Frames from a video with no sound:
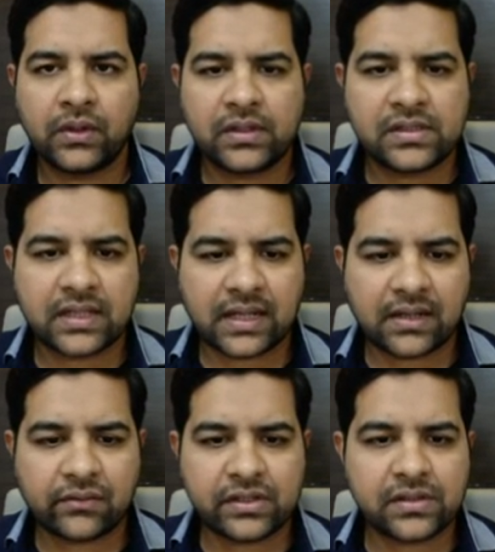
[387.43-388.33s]

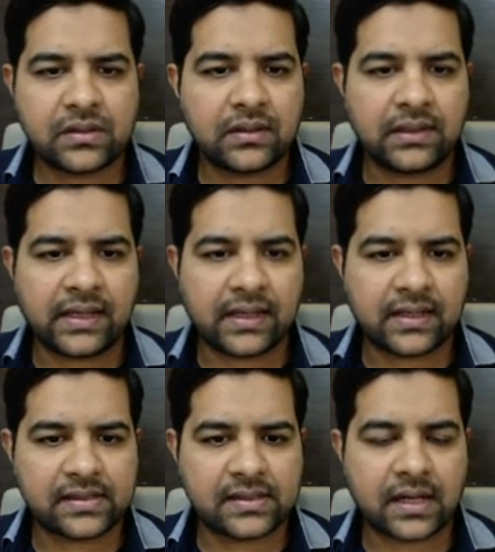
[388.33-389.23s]
Second reason, the
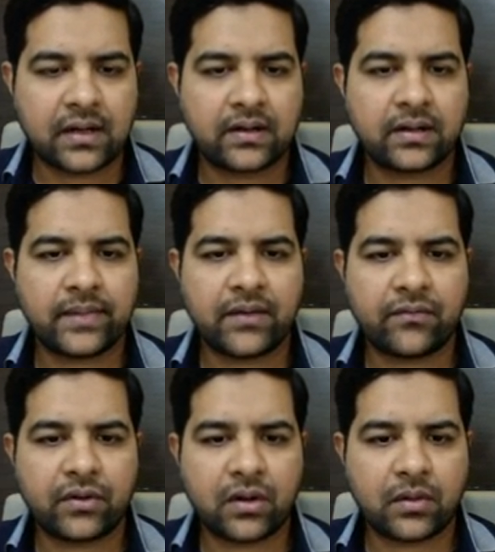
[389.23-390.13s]
links are coming
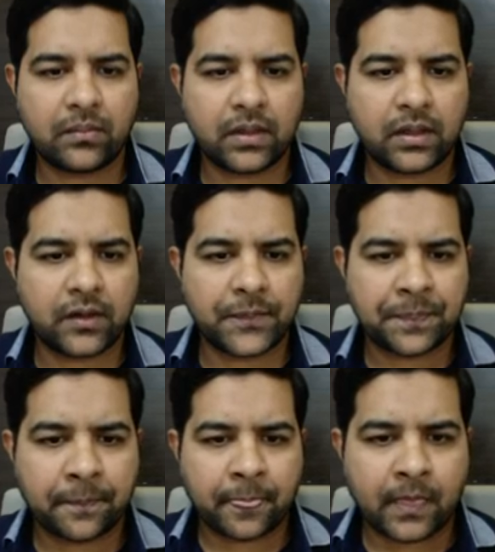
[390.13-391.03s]
from
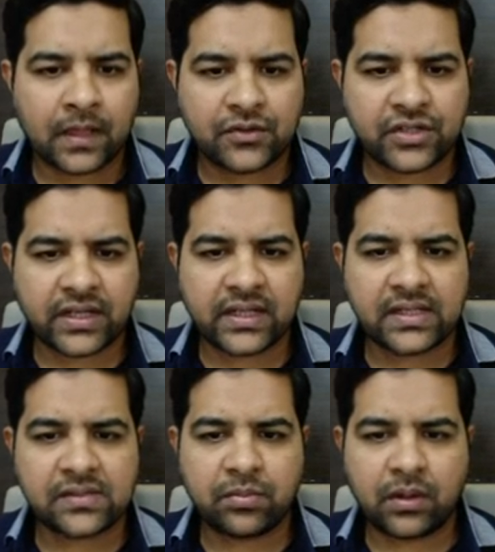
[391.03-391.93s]

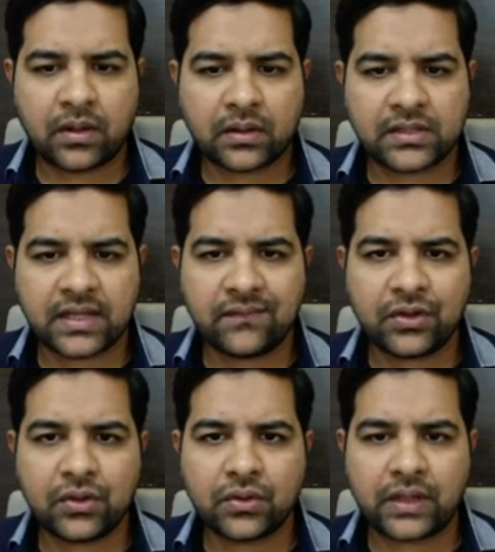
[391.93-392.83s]
Chinese blogs.
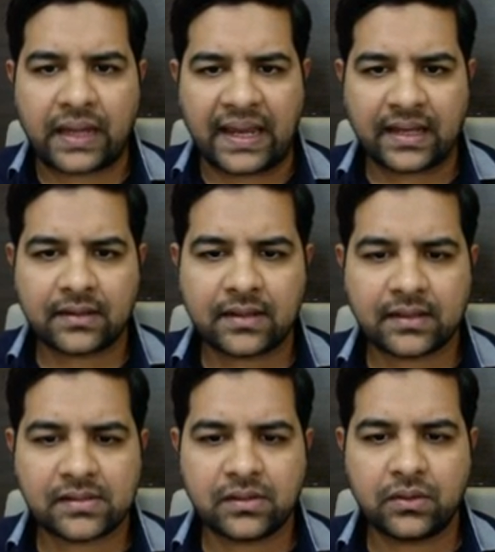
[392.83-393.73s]
Even though the anchor
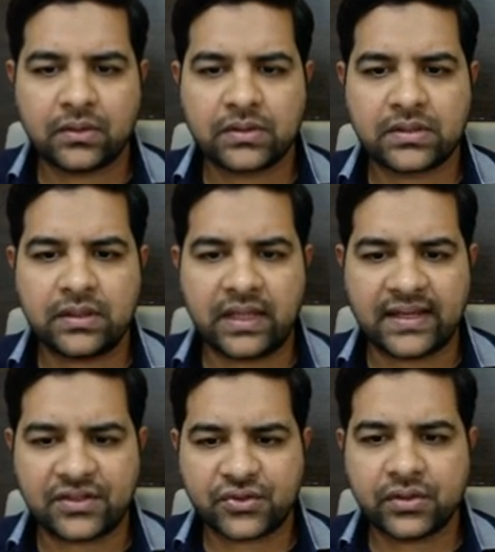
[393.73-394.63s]
text looks
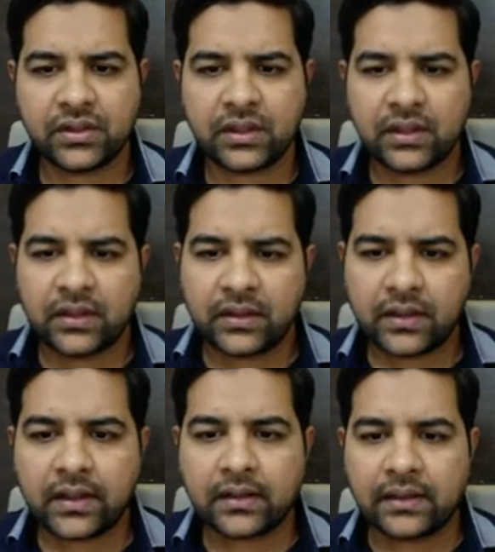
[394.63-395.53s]
natural,
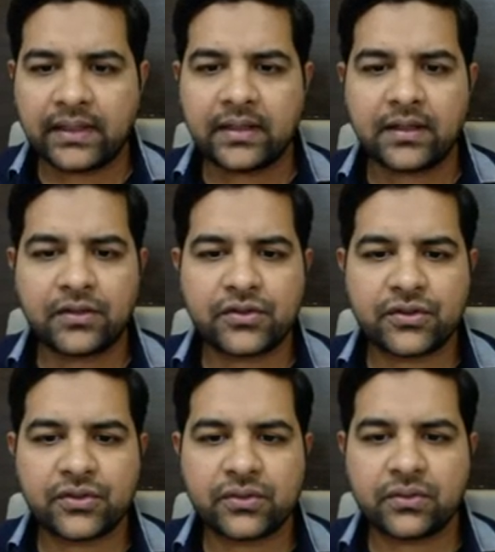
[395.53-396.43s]
they are linking
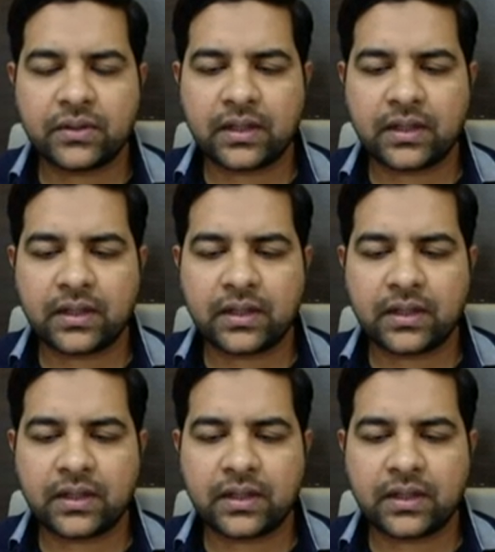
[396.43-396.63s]
to